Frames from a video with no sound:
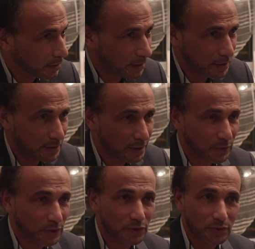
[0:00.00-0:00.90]
And it's not
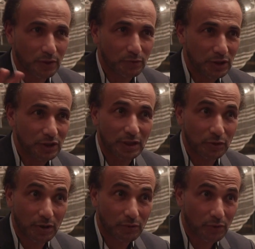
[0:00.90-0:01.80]
because you are rich
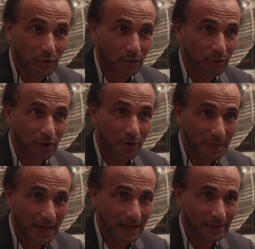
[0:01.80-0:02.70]
that you are wrong or
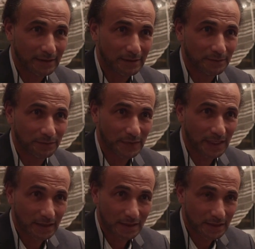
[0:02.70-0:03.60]
bad.
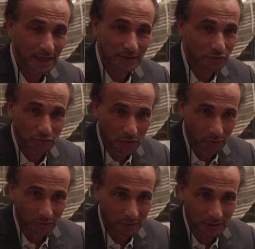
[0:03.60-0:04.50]
That's
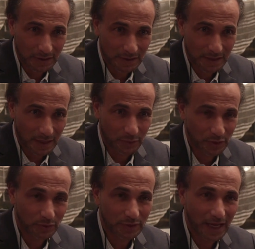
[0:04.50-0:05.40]
wrong in Islam.
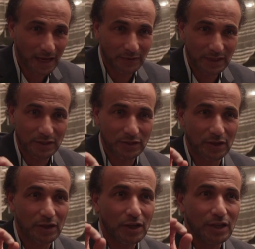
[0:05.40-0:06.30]
We don't have this
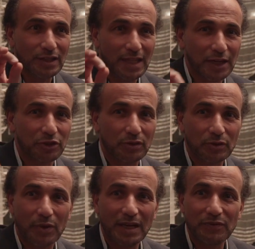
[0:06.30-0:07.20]

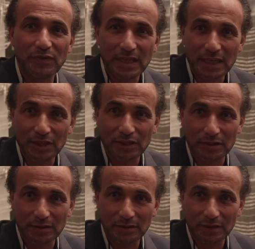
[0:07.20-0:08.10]
natural
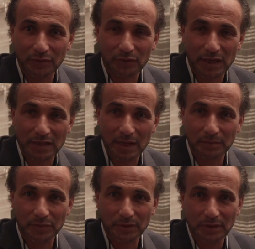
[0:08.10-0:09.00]
qualification in, for
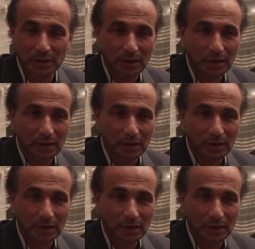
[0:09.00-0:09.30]
example,